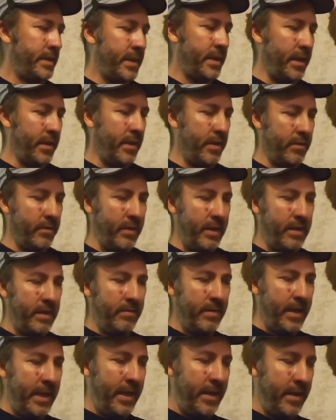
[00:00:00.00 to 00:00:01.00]
not all the way at
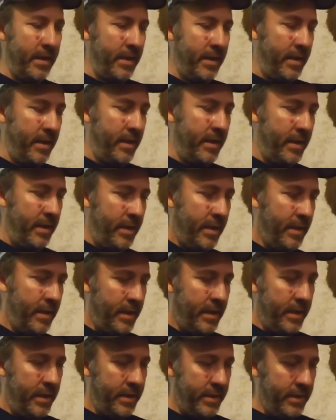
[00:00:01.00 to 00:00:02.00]
the back.
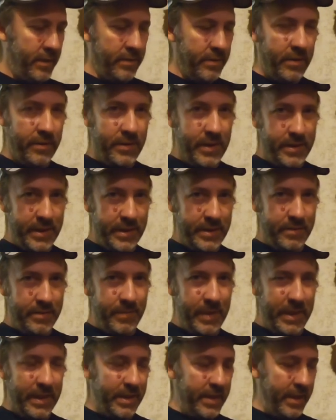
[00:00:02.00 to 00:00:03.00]
Don't know that that's a
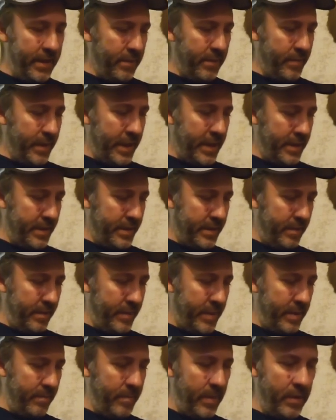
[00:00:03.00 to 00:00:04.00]
big deal, because
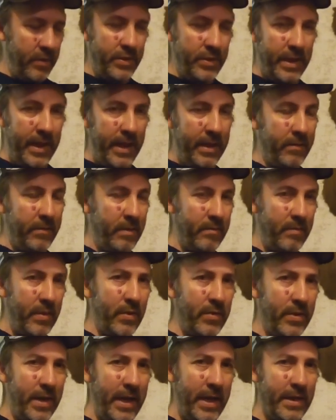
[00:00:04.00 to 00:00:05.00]
some of the most accurate
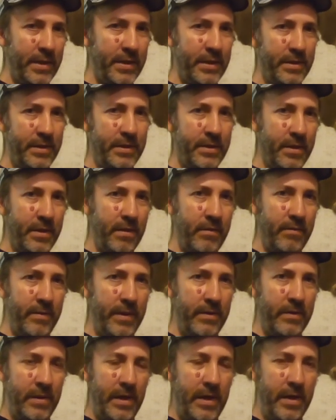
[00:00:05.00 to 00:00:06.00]
bolt actions are
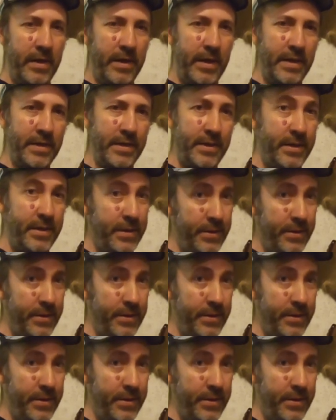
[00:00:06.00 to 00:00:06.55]
rear locking